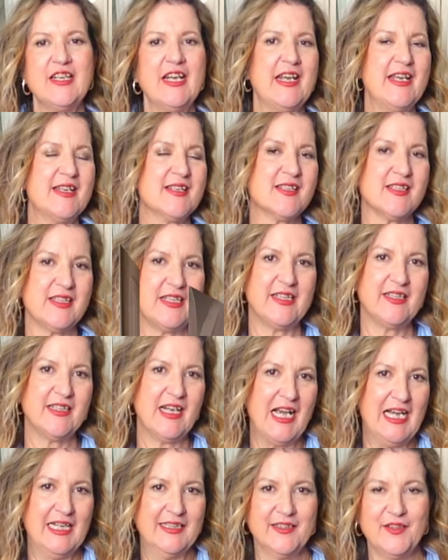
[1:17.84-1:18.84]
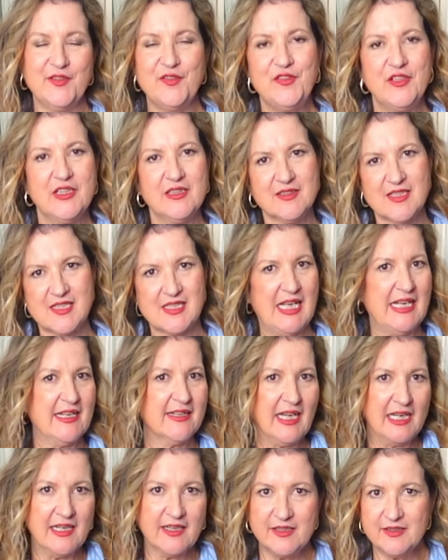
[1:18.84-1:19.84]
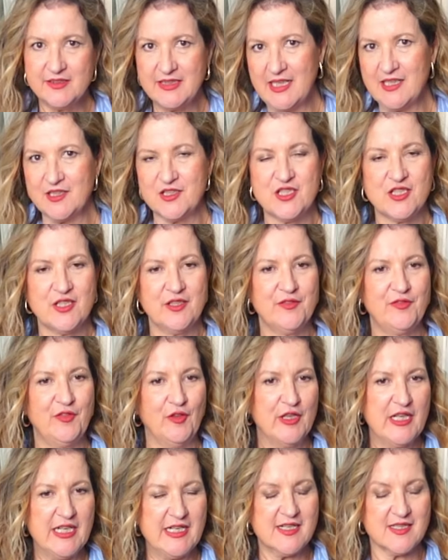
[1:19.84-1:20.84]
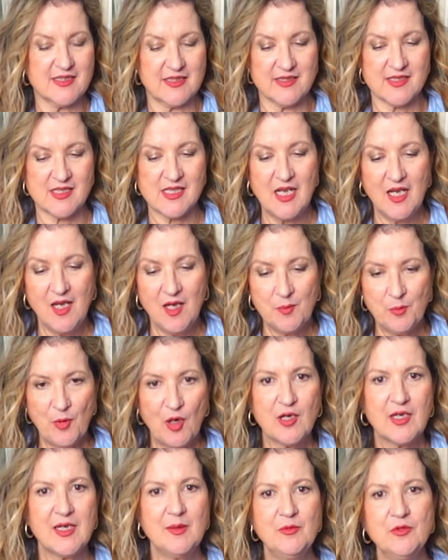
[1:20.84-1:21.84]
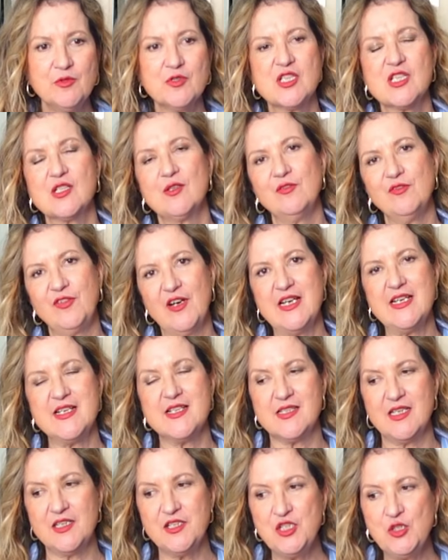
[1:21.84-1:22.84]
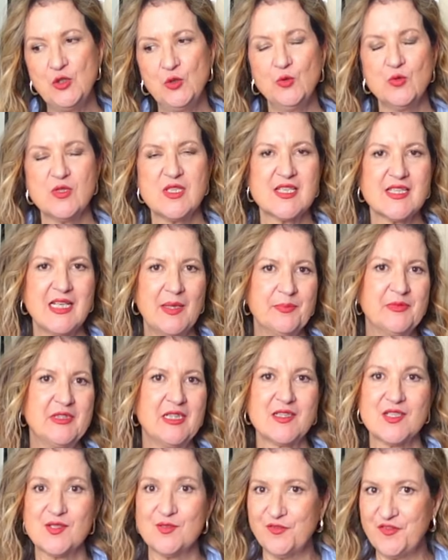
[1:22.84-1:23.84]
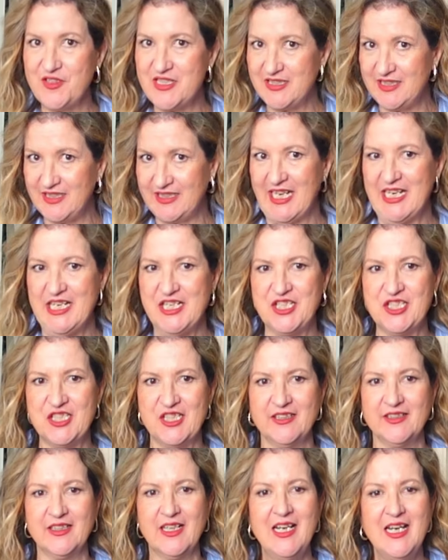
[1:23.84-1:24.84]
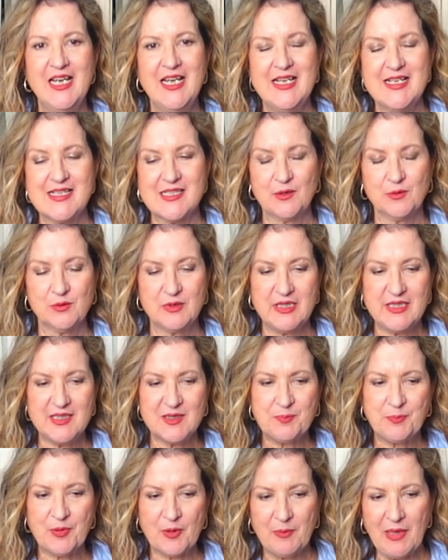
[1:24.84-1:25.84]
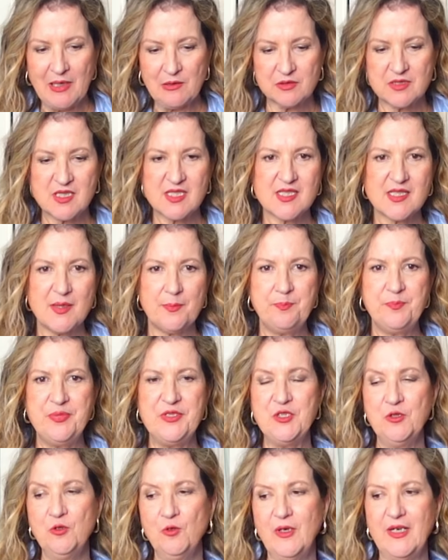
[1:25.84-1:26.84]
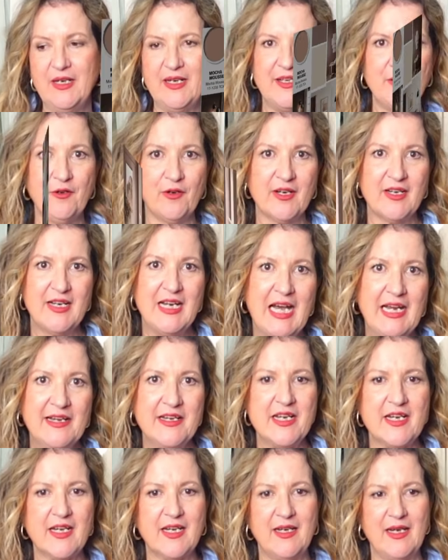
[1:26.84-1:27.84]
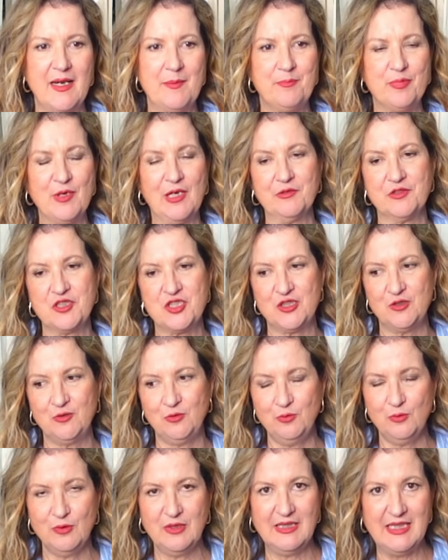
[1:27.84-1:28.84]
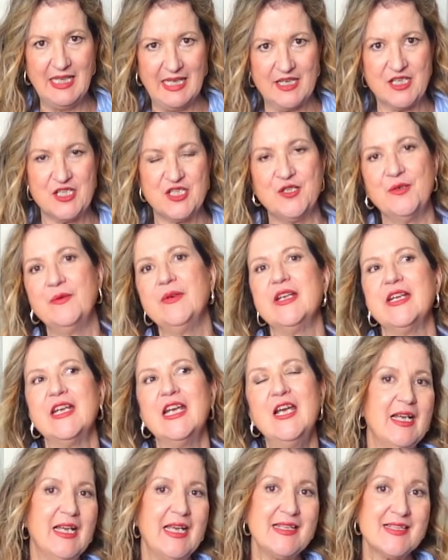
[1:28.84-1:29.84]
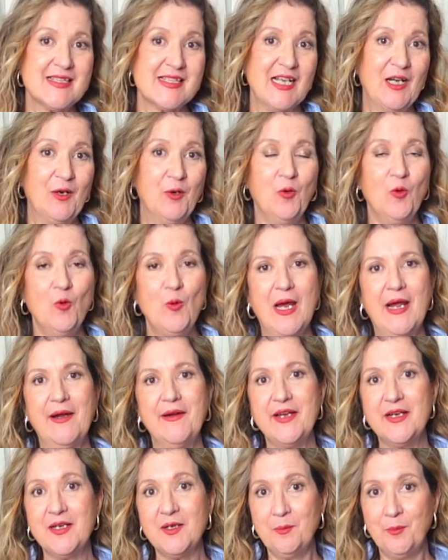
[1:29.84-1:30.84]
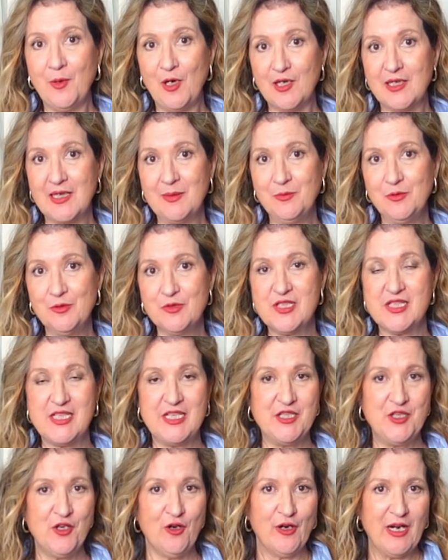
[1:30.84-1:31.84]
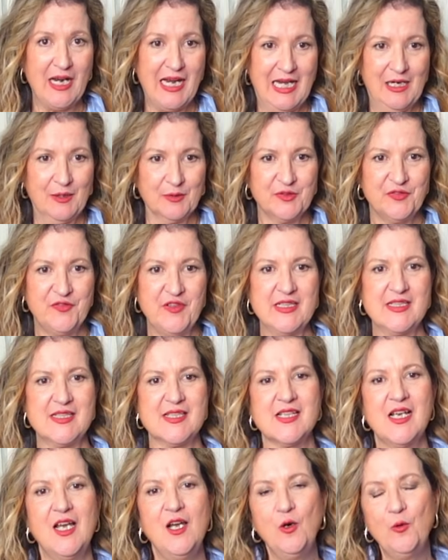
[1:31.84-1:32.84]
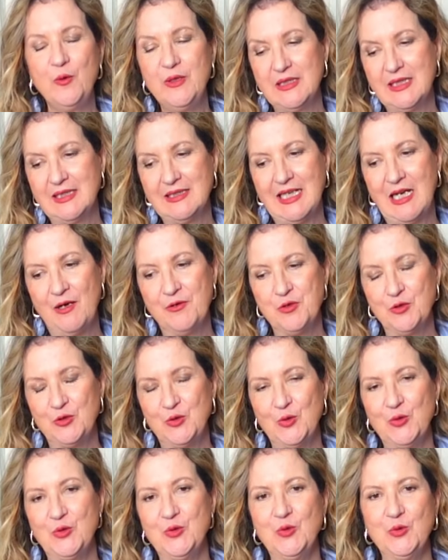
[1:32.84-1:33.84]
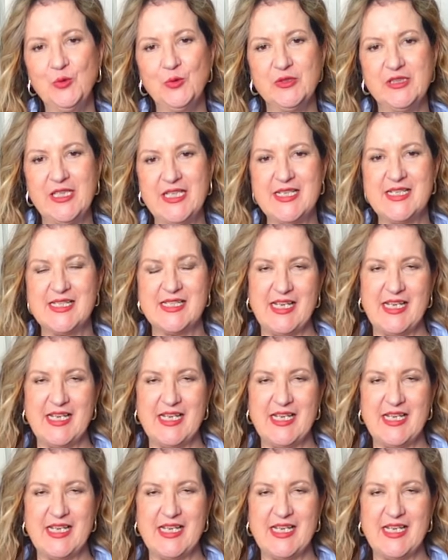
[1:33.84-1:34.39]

as in other fields like architecture, for instance, Mocha Mousse conveys a new subtle sophistication. So it promotes a pure and organic approach to luxury. And so wearing Mocha Mousse in your outfits will allow you to do these